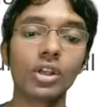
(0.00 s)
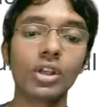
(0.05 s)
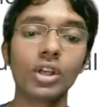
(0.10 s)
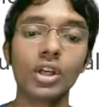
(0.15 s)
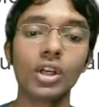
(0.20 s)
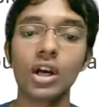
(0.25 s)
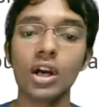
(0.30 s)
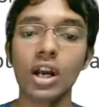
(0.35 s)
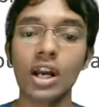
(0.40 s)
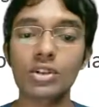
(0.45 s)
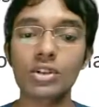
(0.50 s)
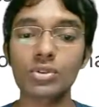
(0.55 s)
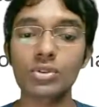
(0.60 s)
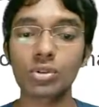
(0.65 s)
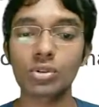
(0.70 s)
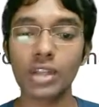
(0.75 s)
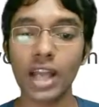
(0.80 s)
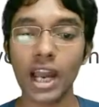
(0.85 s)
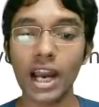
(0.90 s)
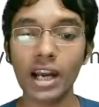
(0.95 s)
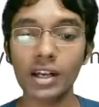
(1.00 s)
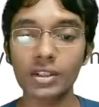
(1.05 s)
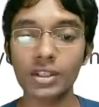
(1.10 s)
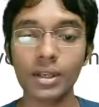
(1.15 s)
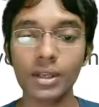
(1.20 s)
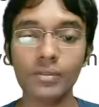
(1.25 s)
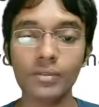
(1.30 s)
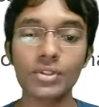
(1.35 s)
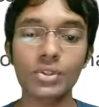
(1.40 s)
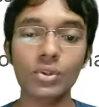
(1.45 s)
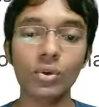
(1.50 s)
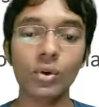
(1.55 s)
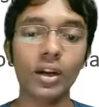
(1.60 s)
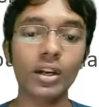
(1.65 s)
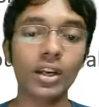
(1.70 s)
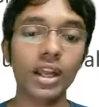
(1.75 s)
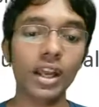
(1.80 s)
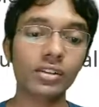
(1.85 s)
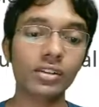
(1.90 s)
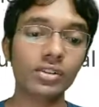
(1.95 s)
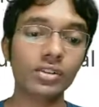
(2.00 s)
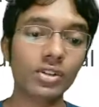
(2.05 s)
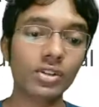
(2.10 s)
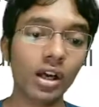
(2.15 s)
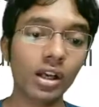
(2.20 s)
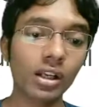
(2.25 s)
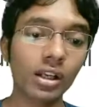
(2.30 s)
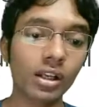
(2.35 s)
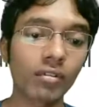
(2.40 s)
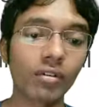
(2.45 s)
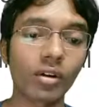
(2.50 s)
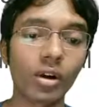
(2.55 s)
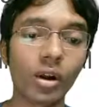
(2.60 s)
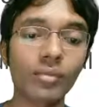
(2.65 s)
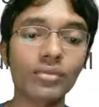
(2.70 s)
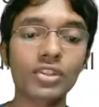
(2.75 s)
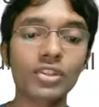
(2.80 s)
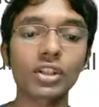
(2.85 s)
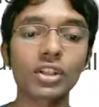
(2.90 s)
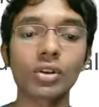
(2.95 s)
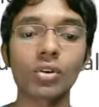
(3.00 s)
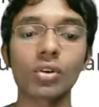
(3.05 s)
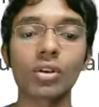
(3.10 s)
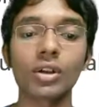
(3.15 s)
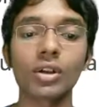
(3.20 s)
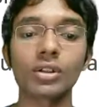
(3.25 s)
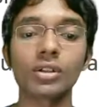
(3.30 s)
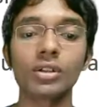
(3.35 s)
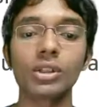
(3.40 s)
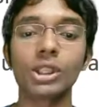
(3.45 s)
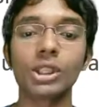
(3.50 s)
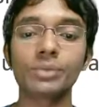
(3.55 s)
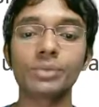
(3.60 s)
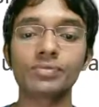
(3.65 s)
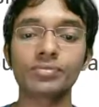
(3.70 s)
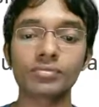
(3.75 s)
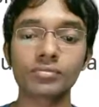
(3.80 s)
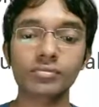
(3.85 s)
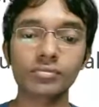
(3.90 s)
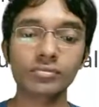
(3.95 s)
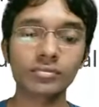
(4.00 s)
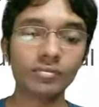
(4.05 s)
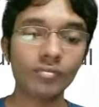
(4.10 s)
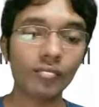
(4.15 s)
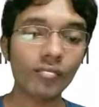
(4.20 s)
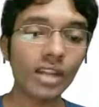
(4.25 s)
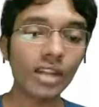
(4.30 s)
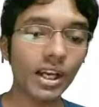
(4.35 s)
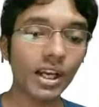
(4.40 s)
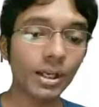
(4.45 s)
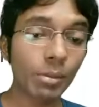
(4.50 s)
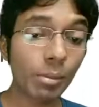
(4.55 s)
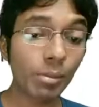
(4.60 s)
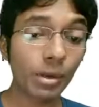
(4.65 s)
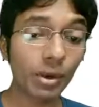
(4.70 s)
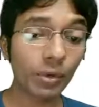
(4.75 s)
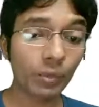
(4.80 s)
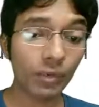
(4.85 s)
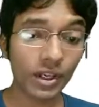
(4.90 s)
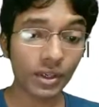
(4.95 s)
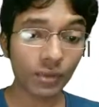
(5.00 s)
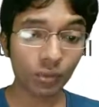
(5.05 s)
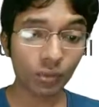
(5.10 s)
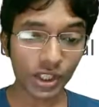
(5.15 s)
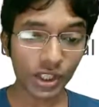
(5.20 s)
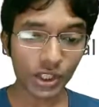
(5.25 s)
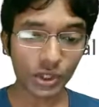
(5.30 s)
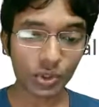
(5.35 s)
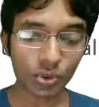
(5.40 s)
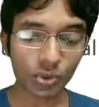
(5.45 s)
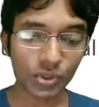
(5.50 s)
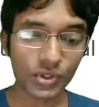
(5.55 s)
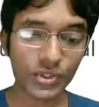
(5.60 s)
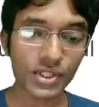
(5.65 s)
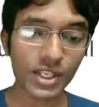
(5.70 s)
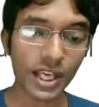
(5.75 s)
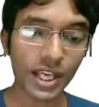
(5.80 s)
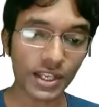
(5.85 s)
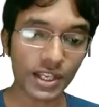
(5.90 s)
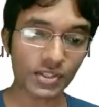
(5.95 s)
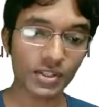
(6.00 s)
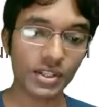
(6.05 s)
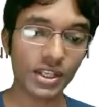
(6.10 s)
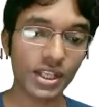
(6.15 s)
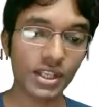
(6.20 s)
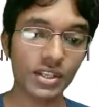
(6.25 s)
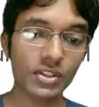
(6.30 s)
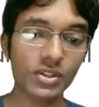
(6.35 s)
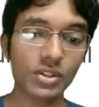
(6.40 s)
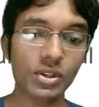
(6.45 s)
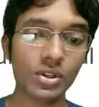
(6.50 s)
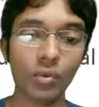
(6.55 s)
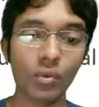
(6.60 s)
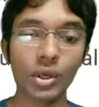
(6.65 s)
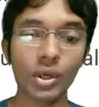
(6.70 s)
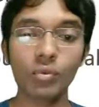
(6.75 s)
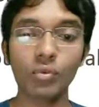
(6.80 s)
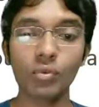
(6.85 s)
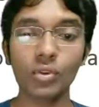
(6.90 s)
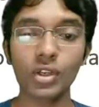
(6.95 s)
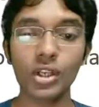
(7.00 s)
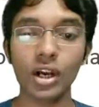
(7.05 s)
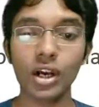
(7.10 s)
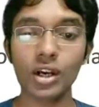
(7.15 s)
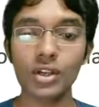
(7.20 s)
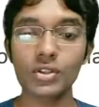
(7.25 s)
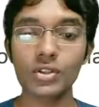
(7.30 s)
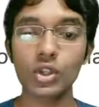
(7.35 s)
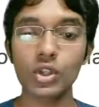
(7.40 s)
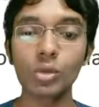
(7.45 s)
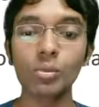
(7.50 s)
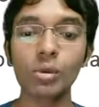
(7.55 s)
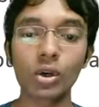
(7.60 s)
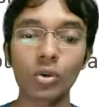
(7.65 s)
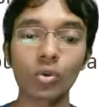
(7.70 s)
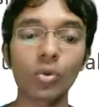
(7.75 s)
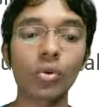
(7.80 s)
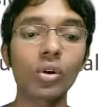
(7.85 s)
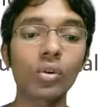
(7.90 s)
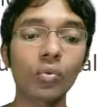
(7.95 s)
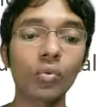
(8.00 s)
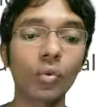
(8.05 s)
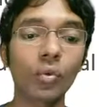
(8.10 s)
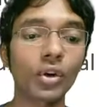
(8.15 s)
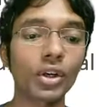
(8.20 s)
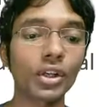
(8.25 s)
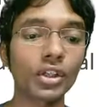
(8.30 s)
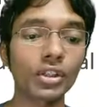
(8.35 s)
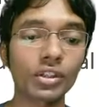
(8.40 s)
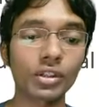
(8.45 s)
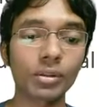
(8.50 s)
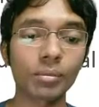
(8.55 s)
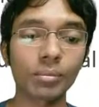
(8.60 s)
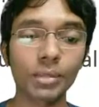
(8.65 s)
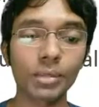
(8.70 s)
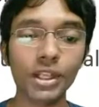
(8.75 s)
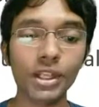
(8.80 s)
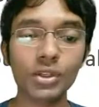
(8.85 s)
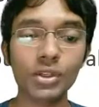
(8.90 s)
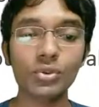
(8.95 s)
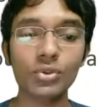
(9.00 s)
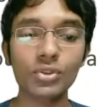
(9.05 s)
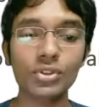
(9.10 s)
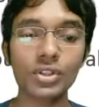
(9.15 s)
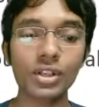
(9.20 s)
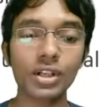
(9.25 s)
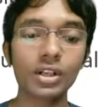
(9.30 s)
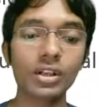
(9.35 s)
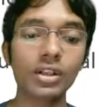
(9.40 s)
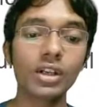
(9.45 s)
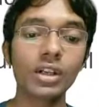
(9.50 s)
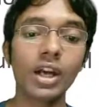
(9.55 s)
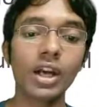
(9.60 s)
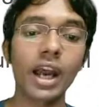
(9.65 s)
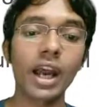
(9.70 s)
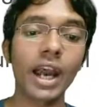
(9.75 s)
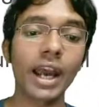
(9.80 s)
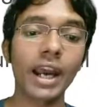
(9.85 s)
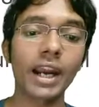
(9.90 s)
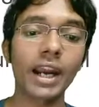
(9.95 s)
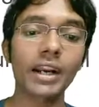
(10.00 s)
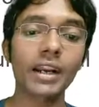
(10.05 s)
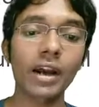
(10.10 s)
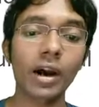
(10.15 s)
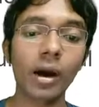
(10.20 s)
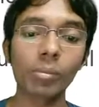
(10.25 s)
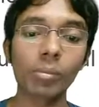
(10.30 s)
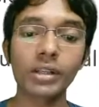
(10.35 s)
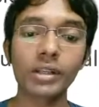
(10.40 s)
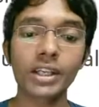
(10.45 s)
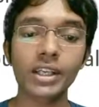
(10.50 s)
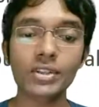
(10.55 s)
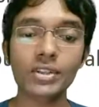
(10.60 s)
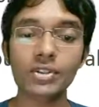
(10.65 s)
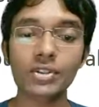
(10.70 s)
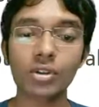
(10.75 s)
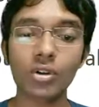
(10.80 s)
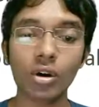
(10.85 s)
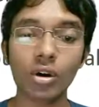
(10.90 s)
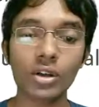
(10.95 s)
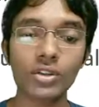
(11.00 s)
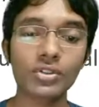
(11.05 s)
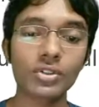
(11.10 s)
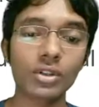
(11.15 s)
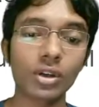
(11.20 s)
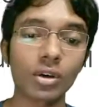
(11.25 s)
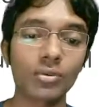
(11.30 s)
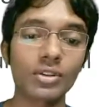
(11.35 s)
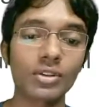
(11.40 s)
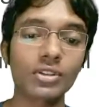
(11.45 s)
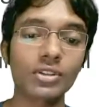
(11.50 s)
and so that gives you an extra level of security. I remember when we use STS, when we assume a role for it, be a user and application or a service,